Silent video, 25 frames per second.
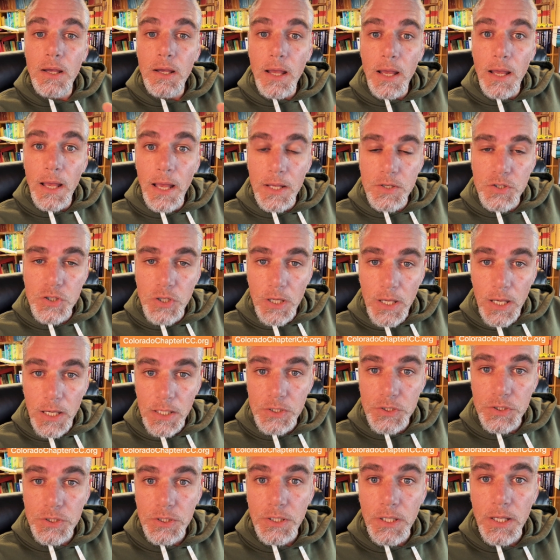
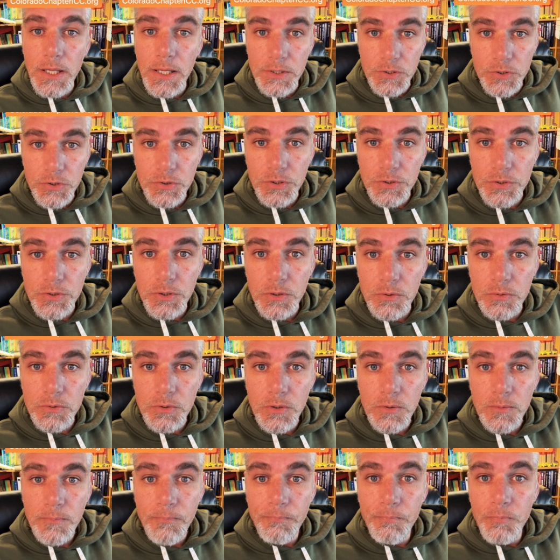Education Institute.
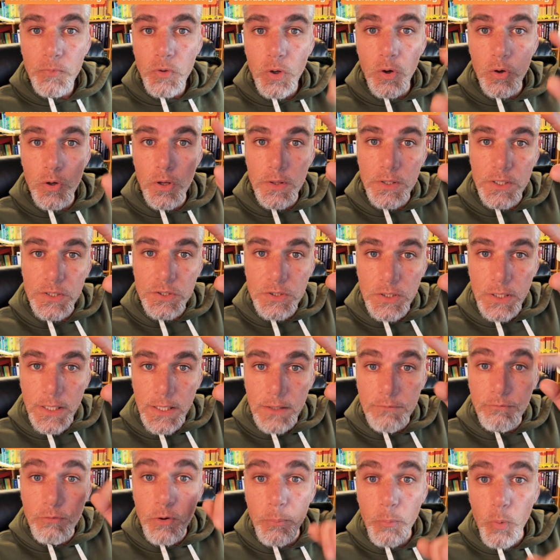Go to this link
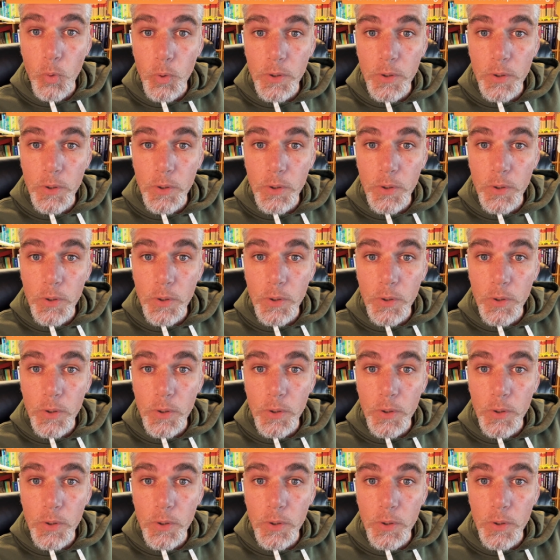for more